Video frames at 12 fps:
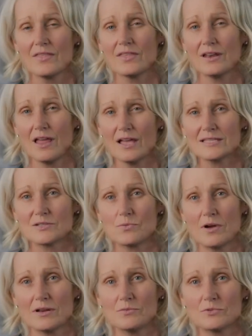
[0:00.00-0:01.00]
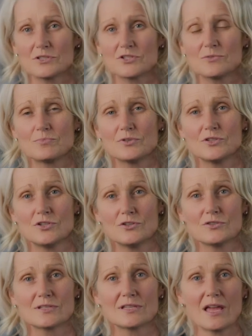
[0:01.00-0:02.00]
The last one was to
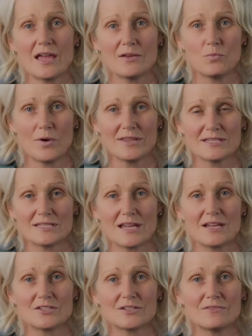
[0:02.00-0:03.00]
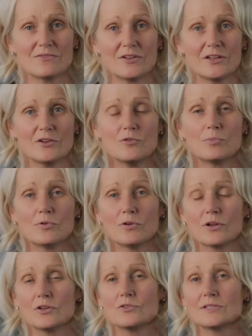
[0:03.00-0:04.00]
produce a weather station for
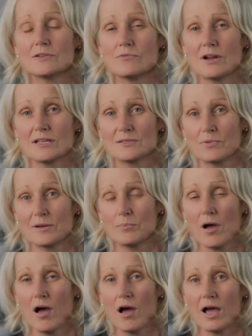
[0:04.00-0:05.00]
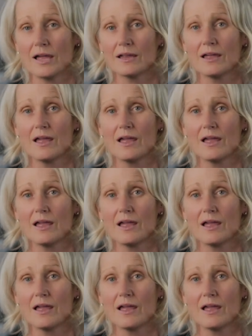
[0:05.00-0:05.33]
Hillbrook using Raspberry Pi,